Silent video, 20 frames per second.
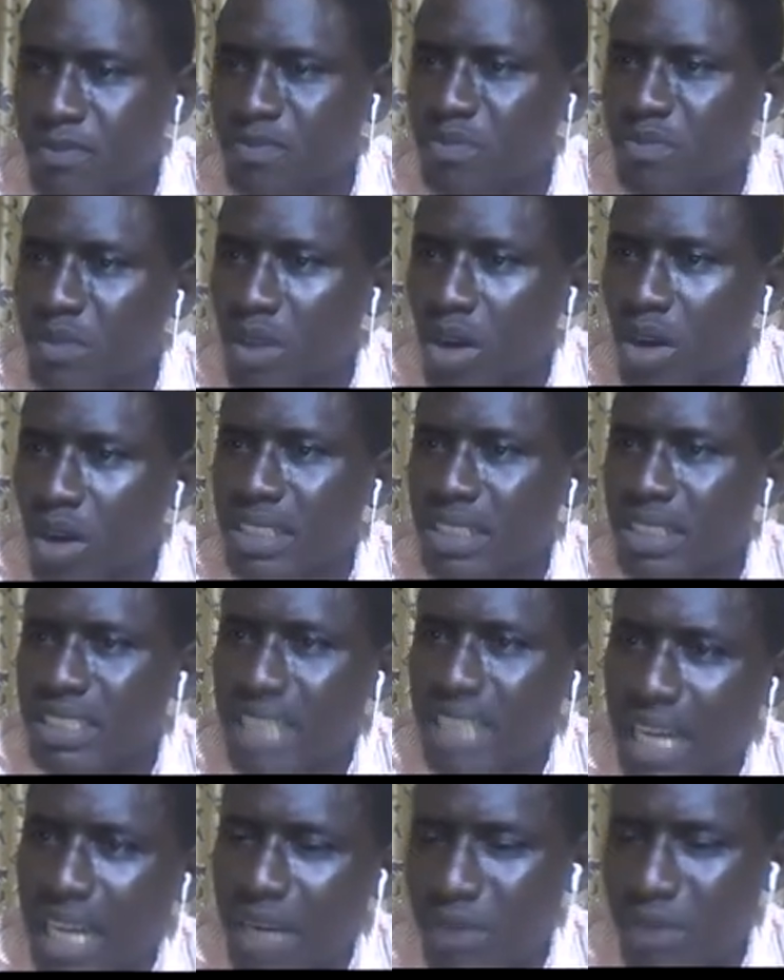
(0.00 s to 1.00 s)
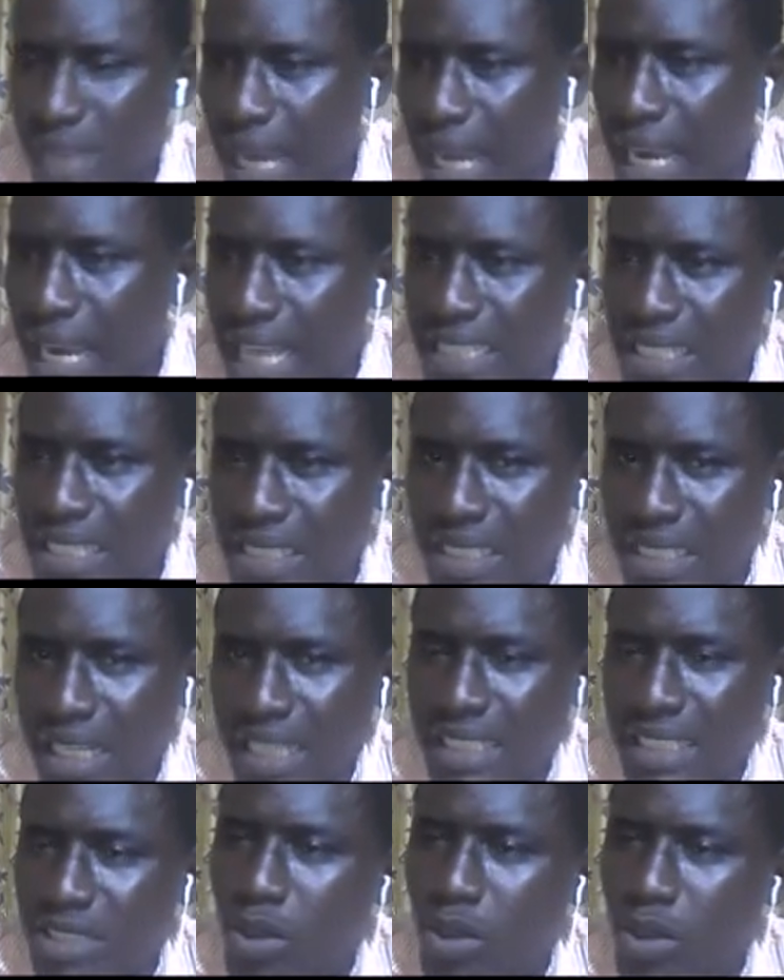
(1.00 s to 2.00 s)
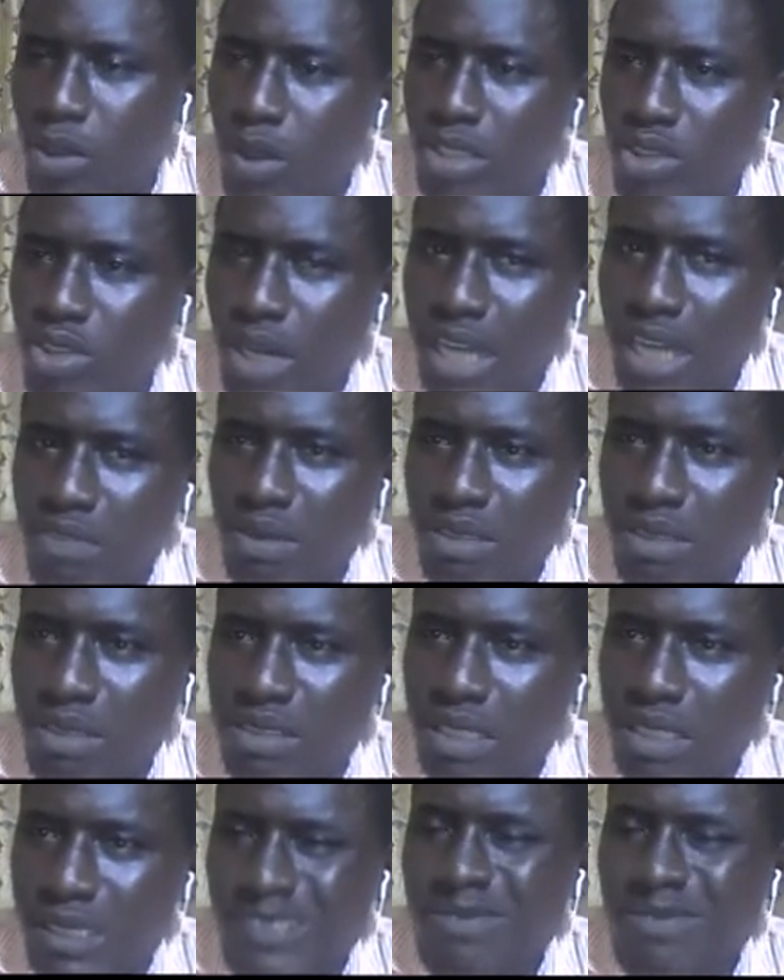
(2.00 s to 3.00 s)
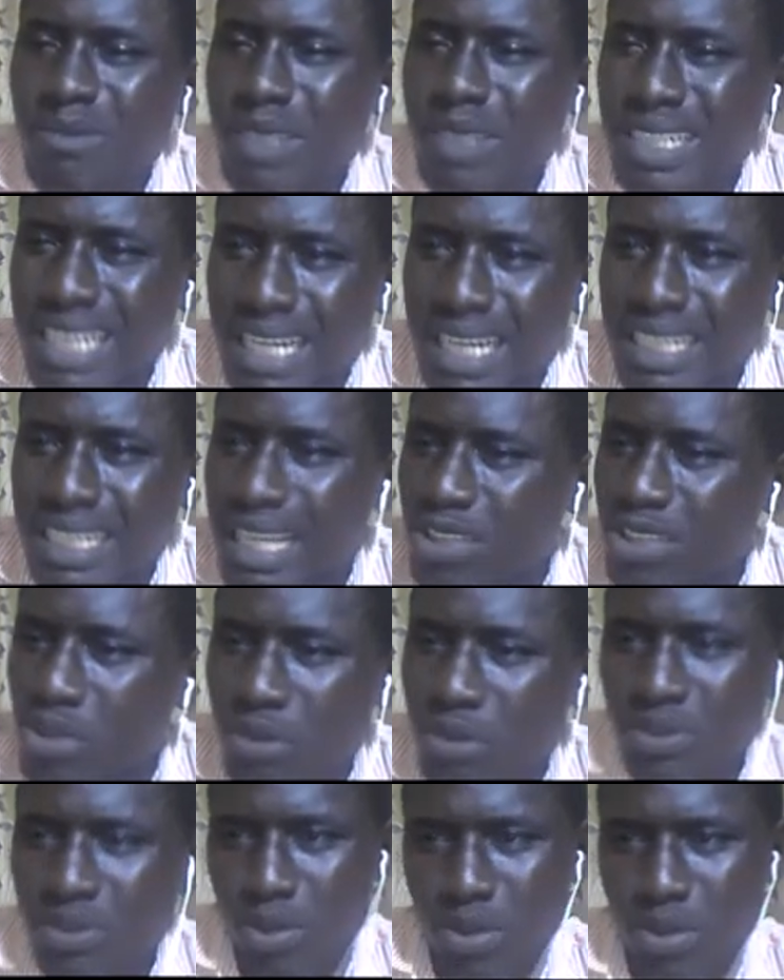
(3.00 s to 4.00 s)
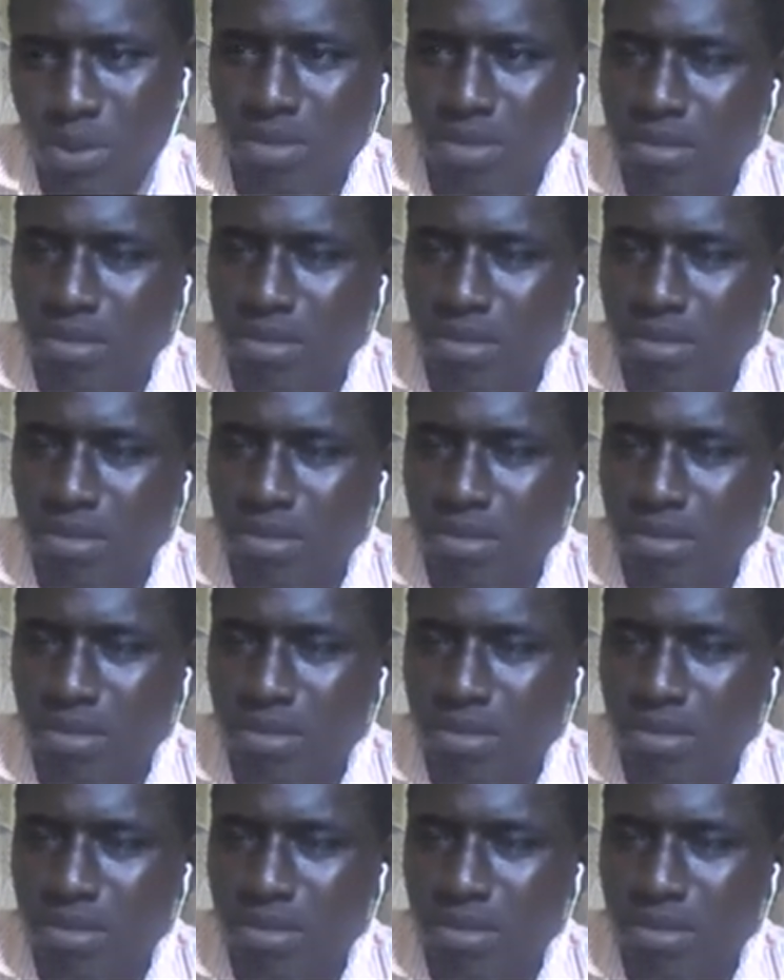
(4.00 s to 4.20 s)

All these have been highlighted in your advice, and that solves the question.